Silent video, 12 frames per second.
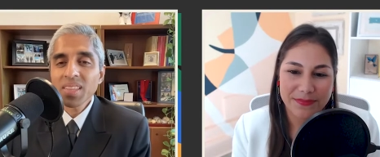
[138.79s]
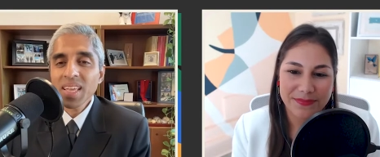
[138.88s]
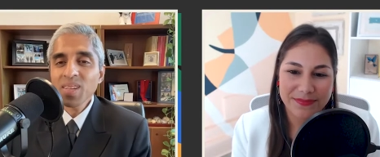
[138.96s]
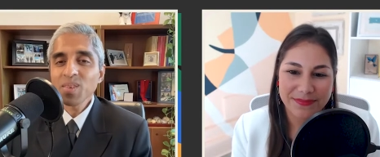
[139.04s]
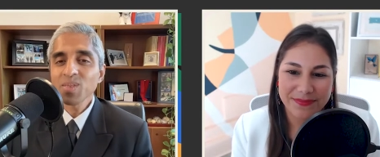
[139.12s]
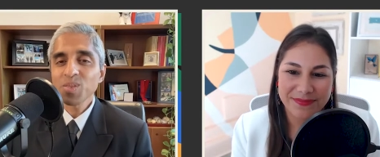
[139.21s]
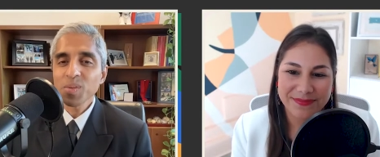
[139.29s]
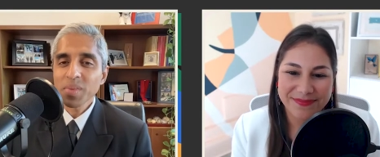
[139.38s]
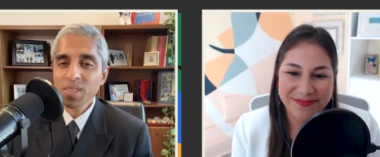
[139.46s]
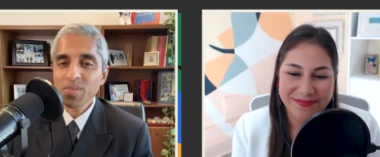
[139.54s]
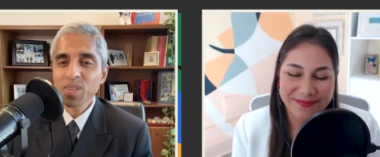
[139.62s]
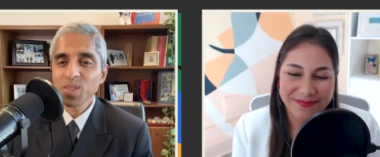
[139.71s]
Speaker 1: thank you so
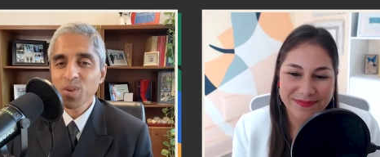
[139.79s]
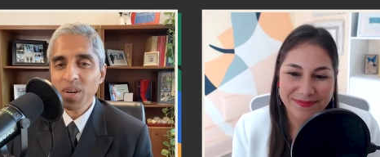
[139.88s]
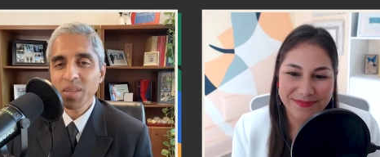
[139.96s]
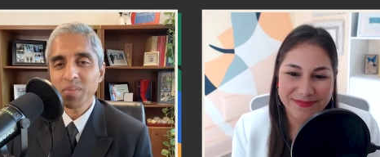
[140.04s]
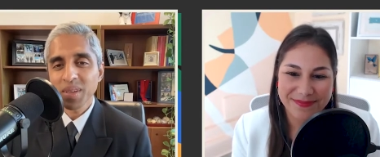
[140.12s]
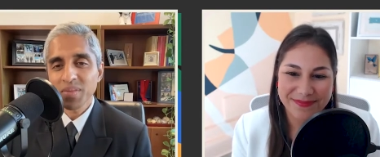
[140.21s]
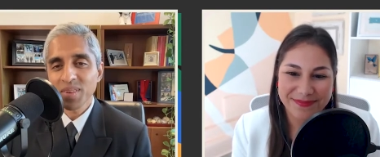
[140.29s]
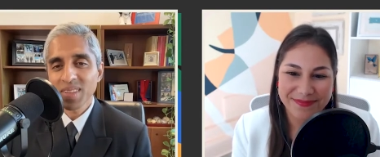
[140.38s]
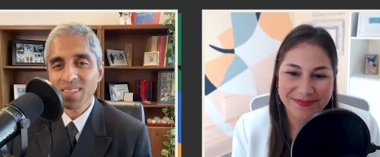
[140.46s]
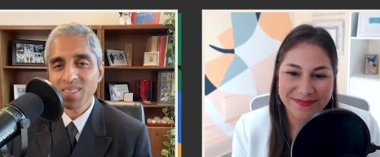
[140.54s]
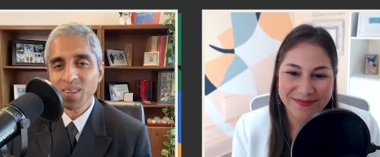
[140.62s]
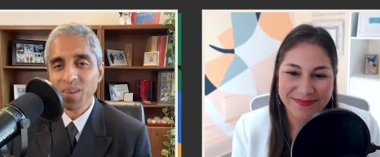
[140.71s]
much for joining me for
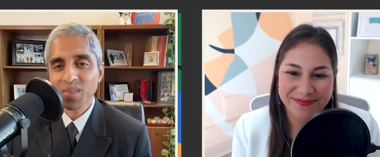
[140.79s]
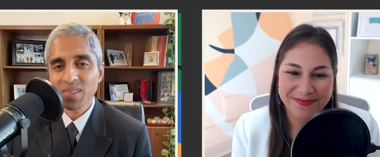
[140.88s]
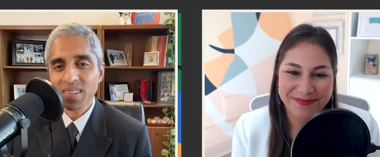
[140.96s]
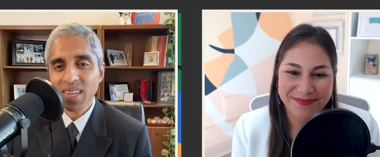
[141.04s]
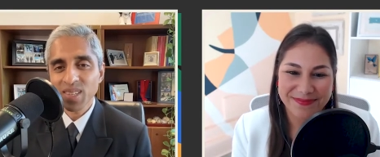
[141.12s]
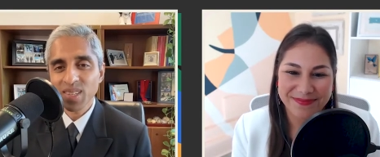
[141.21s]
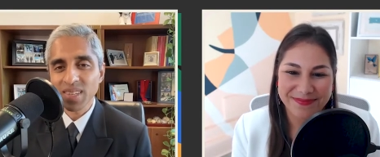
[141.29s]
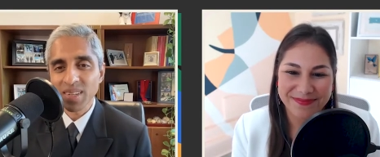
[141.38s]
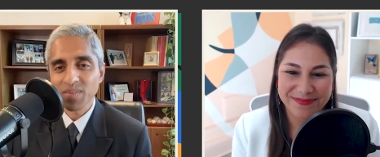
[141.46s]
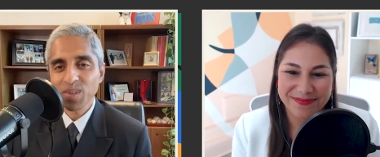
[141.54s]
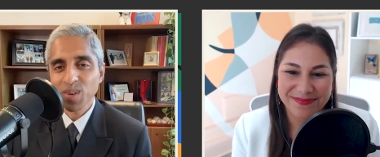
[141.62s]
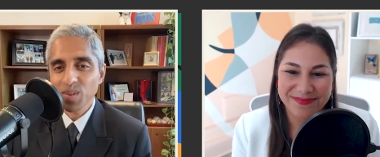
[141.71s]
this conversation.
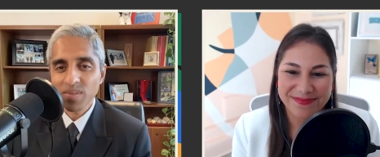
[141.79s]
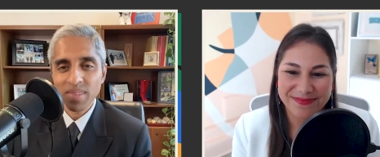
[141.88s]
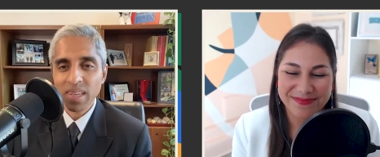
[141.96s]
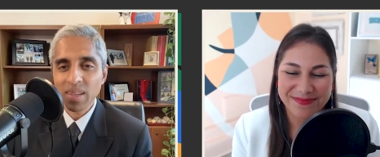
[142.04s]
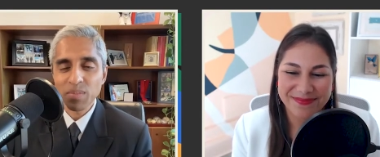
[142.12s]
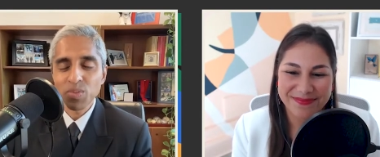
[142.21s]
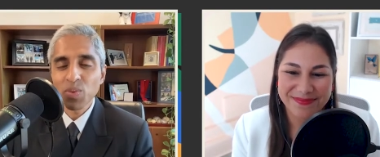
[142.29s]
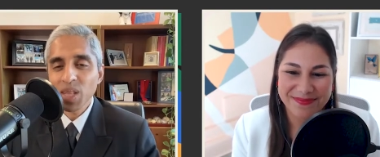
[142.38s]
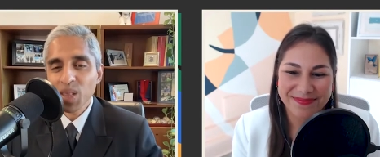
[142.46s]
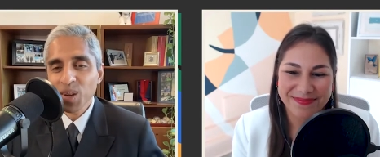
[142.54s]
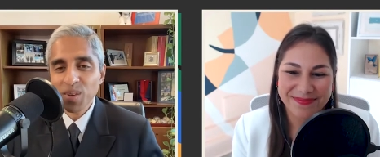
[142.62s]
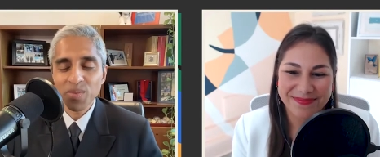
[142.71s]
I'm so I'm
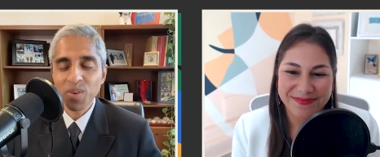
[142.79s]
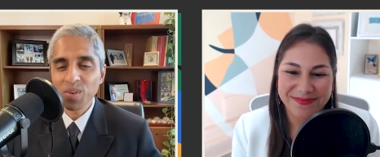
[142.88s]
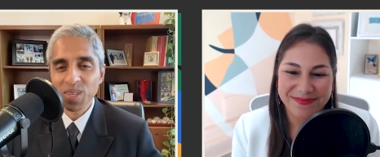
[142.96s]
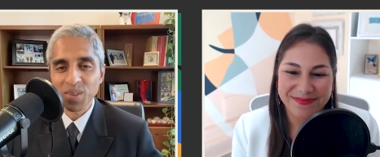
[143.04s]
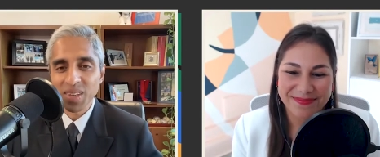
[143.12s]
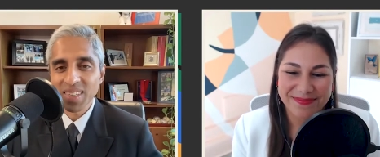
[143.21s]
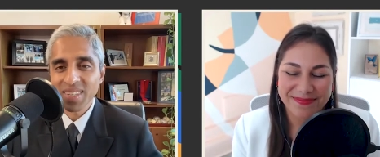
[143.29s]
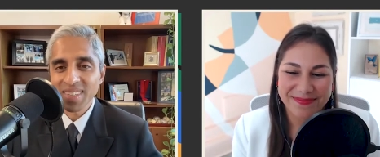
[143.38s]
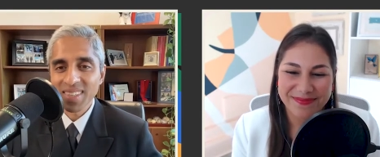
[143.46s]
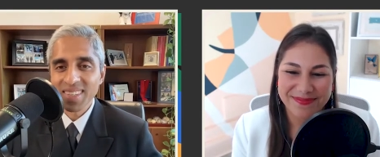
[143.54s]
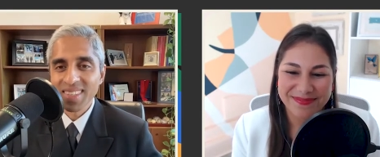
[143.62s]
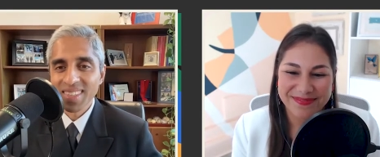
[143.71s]
really looking forward to it.
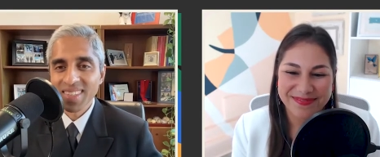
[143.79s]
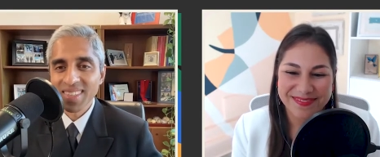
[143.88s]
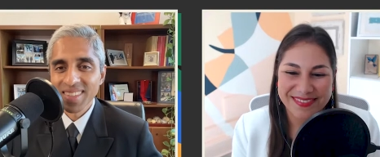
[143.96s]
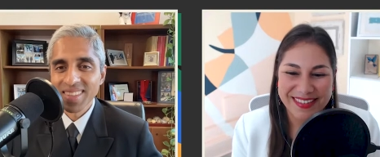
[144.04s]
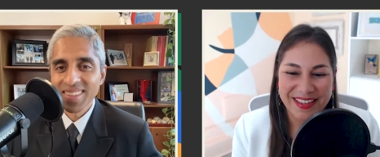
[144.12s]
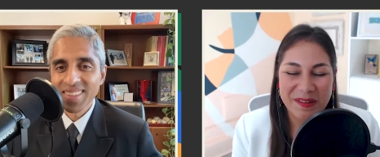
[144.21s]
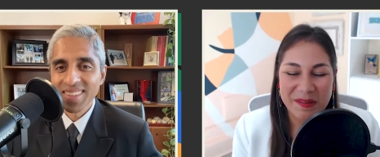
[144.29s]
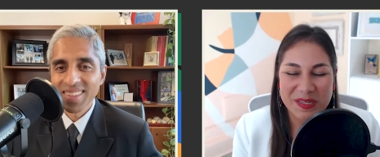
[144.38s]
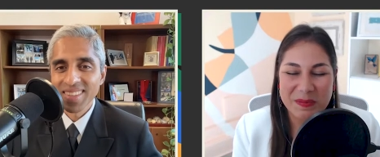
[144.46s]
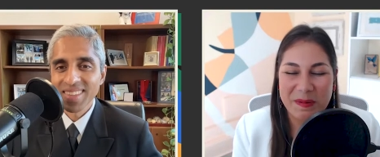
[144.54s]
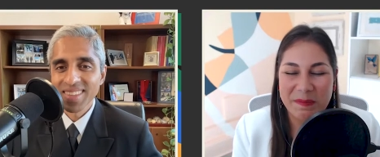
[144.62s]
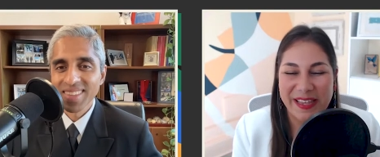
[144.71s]
Speaker 2: Oh,
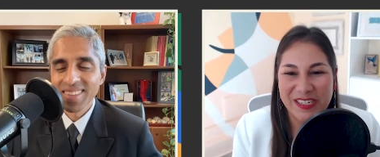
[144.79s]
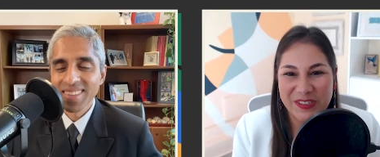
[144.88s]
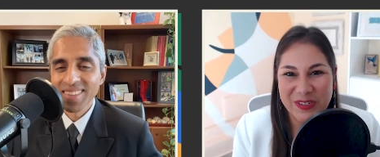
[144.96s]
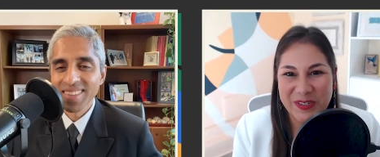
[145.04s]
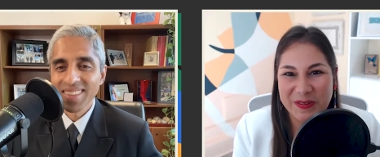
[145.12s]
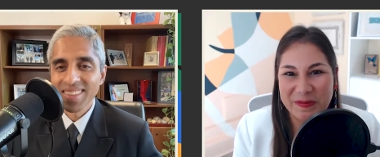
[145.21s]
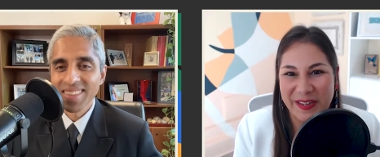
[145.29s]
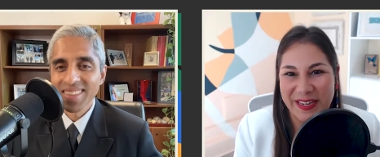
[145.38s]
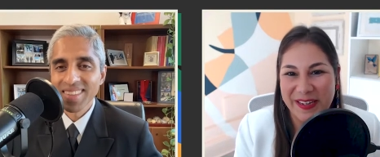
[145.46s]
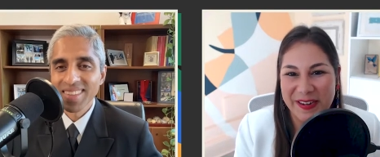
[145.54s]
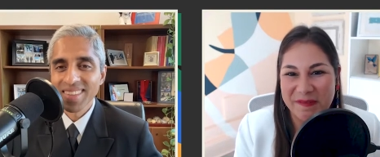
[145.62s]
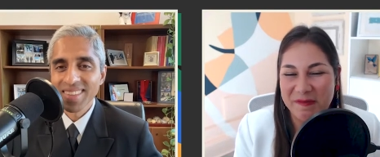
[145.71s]
it's my pleasure to be
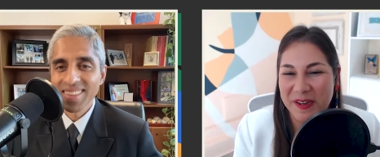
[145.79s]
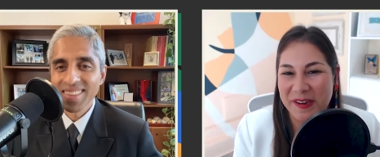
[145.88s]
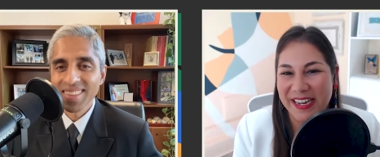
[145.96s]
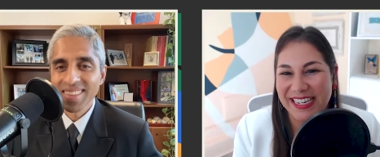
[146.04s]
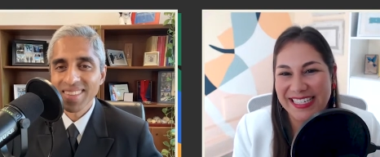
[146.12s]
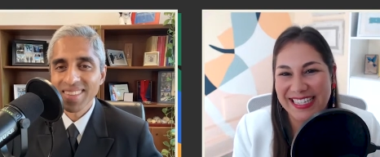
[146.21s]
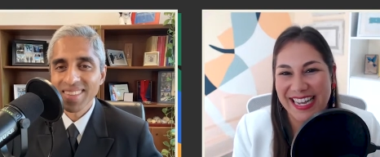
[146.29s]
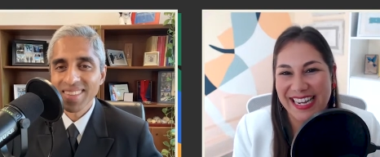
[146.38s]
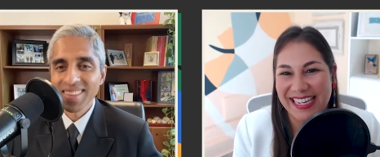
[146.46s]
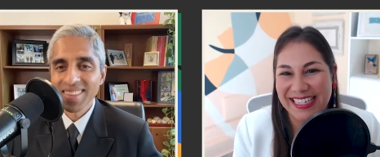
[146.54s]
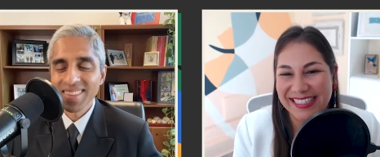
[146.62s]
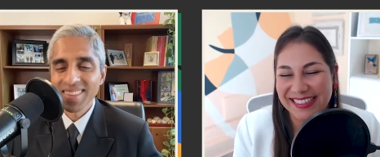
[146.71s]
here. I'm very
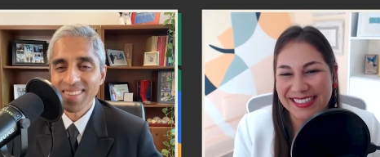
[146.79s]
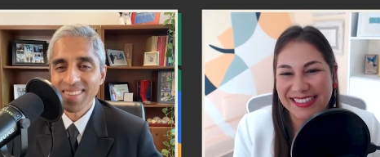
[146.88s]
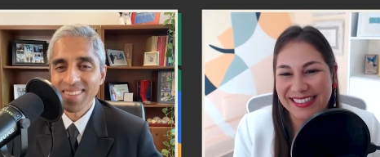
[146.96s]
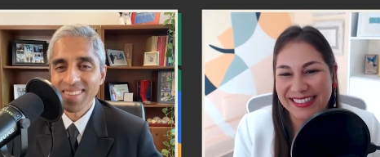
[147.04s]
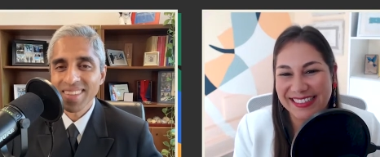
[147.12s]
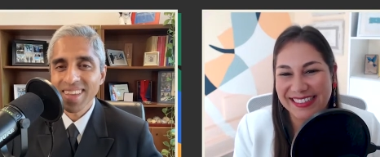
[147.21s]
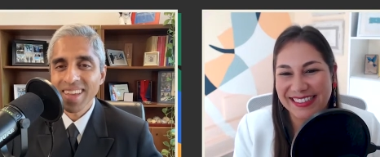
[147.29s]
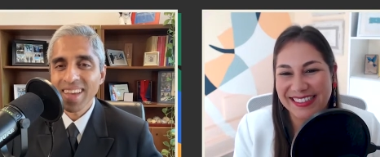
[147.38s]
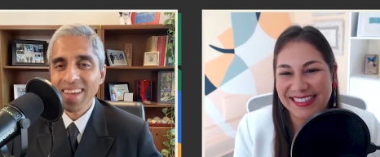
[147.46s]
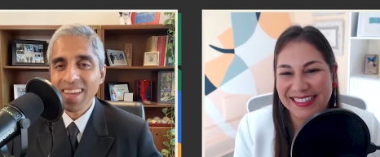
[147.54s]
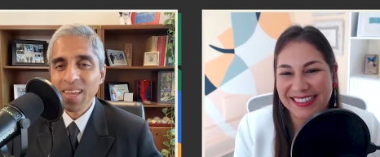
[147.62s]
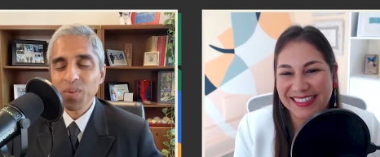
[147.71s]
excited.
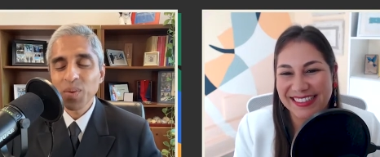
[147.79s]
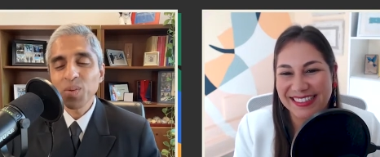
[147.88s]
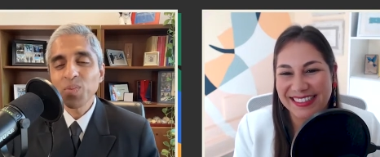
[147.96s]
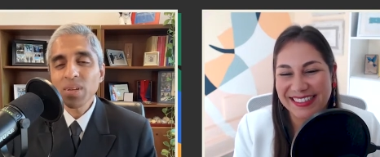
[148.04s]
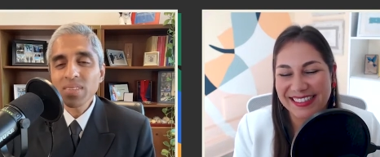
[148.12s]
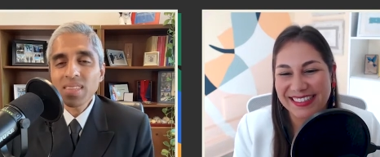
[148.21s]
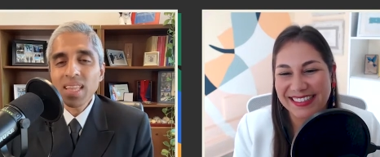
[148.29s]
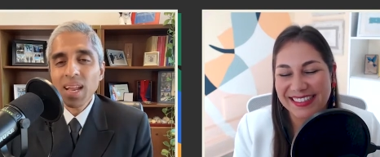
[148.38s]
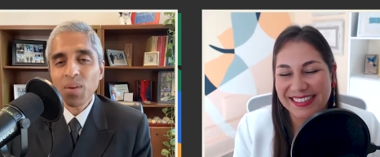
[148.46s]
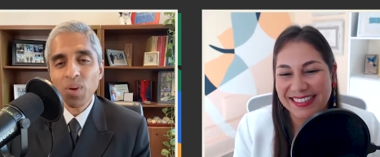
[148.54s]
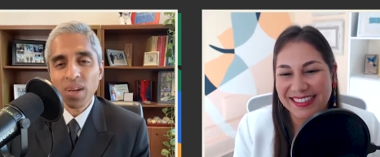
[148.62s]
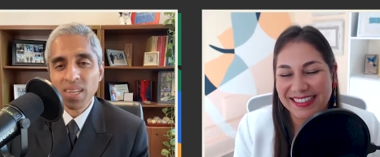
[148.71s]
Speaker 1: Well, the reason that
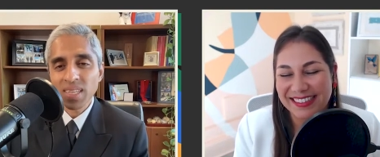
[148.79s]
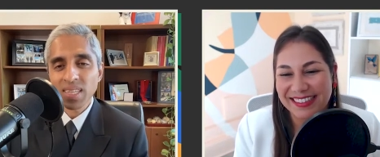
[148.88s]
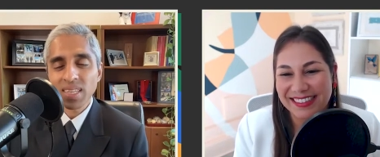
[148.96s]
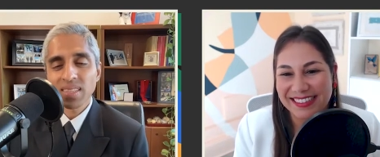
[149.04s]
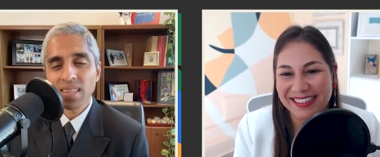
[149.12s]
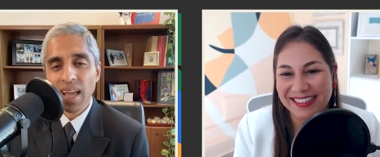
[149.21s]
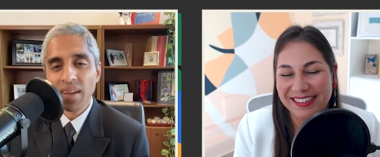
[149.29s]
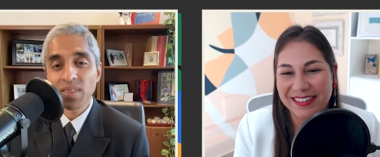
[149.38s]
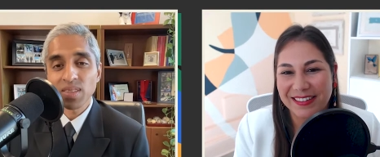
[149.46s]
I wanted to have this